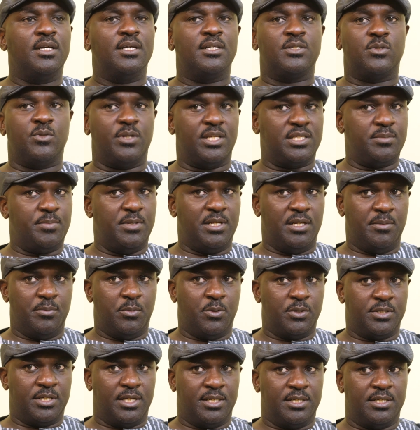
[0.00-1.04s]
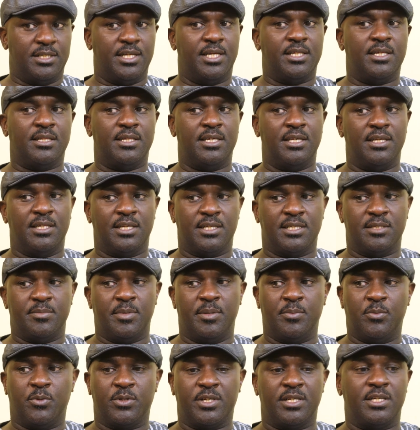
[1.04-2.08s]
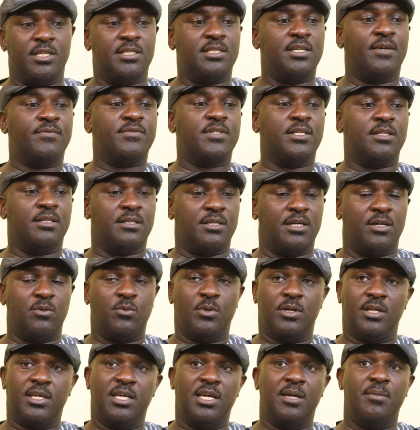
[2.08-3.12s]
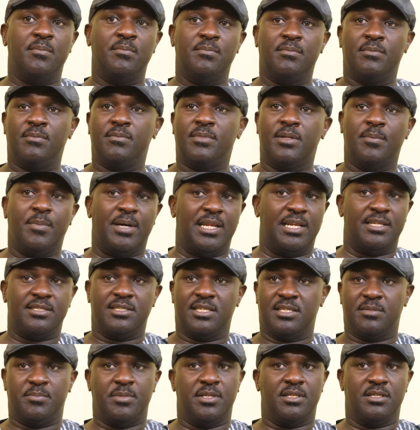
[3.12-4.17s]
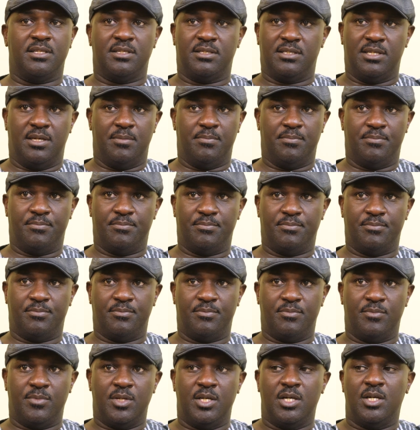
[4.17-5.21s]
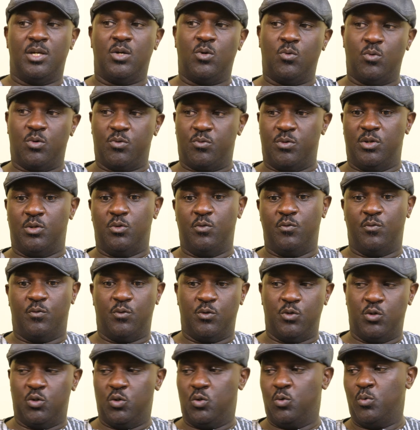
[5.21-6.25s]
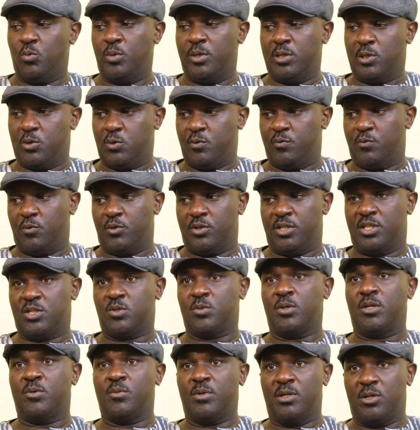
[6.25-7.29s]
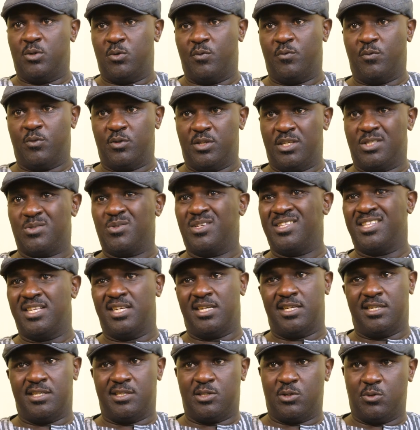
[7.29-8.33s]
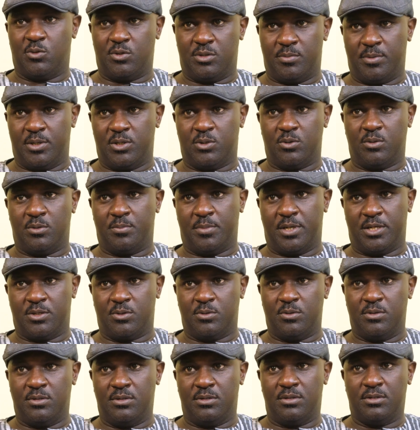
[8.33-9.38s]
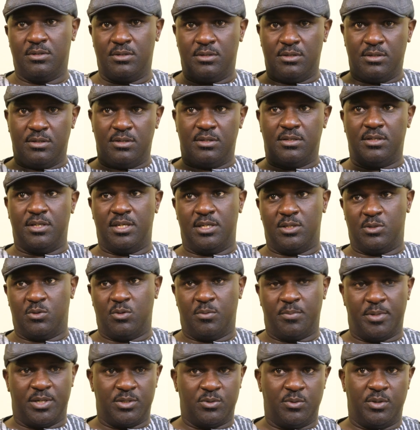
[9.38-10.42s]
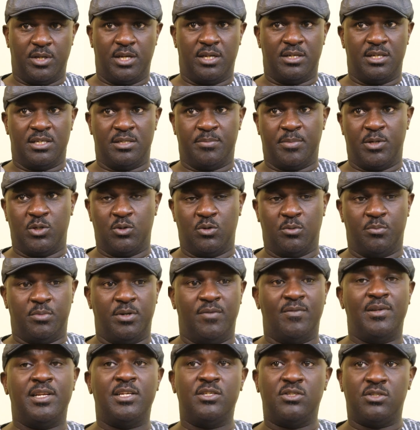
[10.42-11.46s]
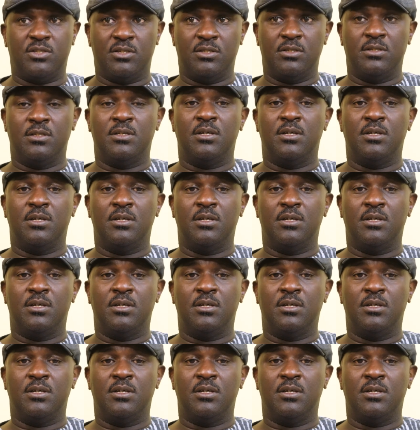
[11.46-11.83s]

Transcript: So that's been important. The other thing that has been important is after the third one came, the balance has been the same. What we do for you, we'll do for this one, we'll do for this one. There is no special person. There is no person getting special privilege.